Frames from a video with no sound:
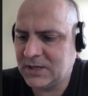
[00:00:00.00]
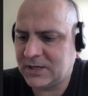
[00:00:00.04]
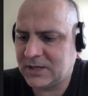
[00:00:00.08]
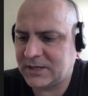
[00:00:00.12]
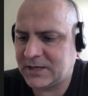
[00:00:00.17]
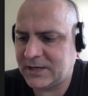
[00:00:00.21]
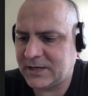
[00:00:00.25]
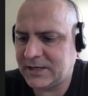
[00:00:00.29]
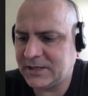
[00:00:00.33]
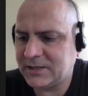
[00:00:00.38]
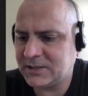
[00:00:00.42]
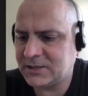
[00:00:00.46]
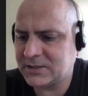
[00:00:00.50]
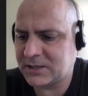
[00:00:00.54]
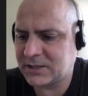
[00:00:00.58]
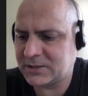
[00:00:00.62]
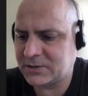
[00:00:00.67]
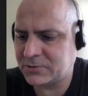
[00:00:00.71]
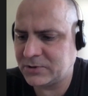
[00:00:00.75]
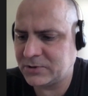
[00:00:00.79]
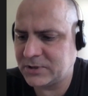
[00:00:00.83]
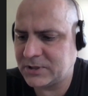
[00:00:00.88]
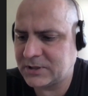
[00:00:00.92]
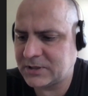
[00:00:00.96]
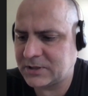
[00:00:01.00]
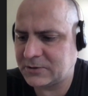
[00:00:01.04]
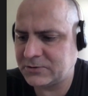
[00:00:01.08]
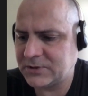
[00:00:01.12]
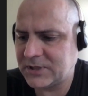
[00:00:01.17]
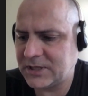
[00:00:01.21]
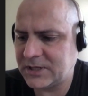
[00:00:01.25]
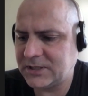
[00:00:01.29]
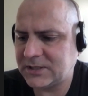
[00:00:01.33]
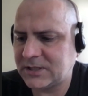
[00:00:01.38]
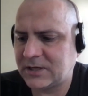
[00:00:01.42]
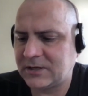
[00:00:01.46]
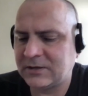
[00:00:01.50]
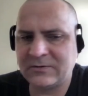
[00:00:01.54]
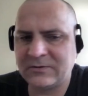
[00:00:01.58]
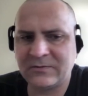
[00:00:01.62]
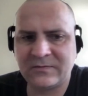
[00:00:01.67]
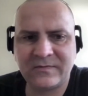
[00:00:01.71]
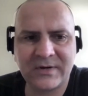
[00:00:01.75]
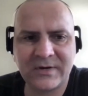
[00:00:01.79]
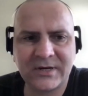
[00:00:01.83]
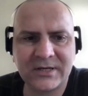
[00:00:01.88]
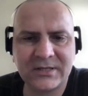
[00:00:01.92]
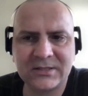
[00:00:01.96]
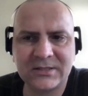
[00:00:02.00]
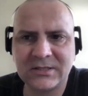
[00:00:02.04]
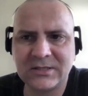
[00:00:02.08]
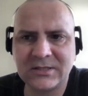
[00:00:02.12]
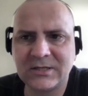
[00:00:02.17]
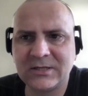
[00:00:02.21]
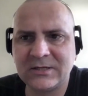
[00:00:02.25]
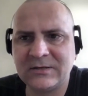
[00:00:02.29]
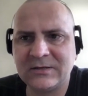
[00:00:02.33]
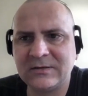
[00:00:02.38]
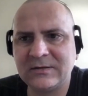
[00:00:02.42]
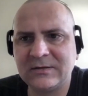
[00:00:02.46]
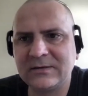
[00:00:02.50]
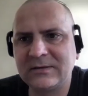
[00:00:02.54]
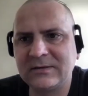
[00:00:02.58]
again, categorical data, when